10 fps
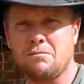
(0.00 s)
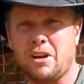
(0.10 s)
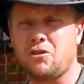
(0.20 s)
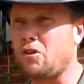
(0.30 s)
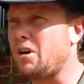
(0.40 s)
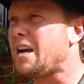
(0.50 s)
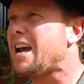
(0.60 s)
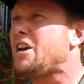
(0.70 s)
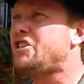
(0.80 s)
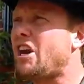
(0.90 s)
They shouldn't.
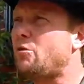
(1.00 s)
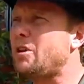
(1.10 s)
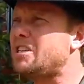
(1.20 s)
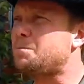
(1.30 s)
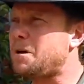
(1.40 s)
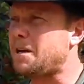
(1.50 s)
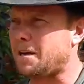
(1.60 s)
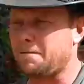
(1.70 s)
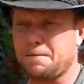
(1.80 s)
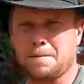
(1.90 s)
Generally
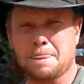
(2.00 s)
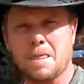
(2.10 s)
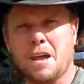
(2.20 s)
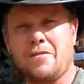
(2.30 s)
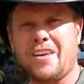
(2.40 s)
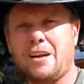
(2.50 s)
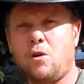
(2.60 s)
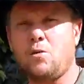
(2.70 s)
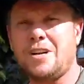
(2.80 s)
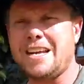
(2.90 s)
speaking, they
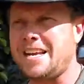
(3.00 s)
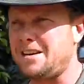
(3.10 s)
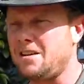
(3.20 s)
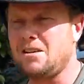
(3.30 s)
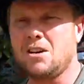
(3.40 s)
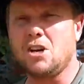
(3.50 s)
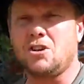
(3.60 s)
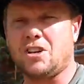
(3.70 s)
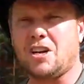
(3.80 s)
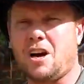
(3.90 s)
don't need
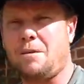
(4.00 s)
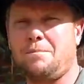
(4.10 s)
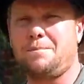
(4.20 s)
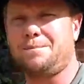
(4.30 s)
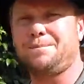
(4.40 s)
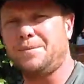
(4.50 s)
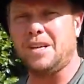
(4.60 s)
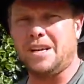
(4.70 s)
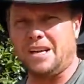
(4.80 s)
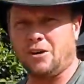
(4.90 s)
to come
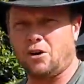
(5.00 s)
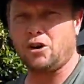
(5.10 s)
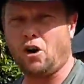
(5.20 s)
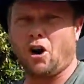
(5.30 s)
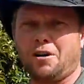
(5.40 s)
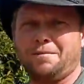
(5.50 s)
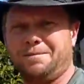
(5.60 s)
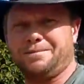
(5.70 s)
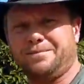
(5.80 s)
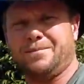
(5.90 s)
in our yard
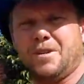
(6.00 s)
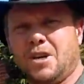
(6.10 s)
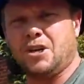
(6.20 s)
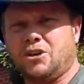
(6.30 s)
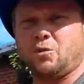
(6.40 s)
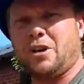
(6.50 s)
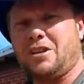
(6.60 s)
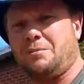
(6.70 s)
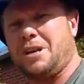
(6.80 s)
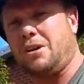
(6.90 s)
to
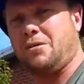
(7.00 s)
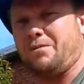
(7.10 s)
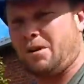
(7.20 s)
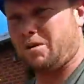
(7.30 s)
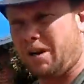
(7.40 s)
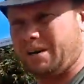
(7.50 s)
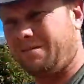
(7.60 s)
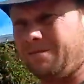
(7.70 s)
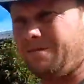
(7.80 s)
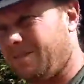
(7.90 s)
read the meter, okay?
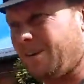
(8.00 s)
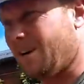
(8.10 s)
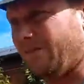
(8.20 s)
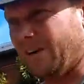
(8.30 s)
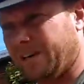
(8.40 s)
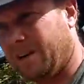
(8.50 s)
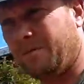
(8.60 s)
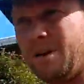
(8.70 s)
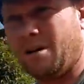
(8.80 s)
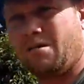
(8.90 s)
They
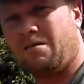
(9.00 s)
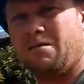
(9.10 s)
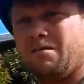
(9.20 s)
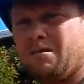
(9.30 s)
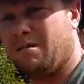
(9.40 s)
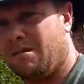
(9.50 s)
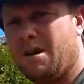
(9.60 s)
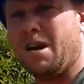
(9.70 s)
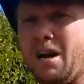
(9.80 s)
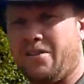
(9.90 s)
come here,
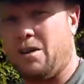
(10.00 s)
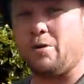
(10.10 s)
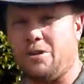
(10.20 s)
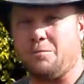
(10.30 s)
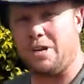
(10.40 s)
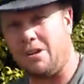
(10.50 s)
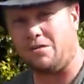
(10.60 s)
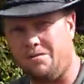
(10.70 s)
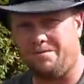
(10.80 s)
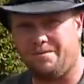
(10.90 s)
and they read the meter.
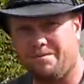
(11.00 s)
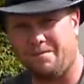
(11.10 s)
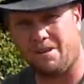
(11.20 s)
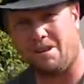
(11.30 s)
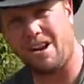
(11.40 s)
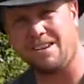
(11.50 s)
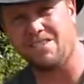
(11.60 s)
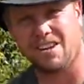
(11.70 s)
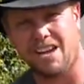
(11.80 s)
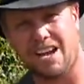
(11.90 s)
All right,
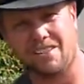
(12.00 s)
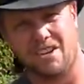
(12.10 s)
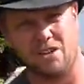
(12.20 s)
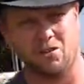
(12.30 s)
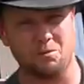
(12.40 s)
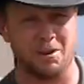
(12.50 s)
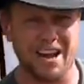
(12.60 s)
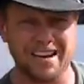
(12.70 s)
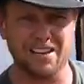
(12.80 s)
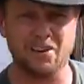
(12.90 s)
you got it? They use
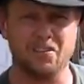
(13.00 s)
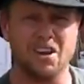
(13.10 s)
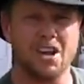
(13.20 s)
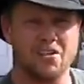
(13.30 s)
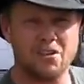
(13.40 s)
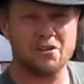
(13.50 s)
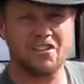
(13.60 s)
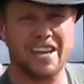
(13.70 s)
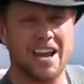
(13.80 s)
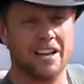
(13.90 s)
binoculars. They're
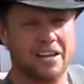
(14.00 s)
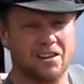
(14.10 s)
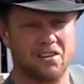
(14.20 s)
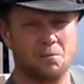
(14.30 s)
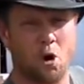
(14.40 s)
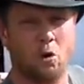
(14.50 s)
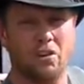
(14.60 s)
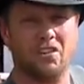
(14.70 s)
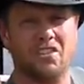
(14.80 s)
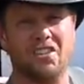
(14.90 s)
in the alley, because I'm
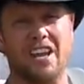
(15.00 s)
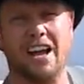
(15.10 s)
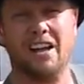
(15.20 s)
holding this in the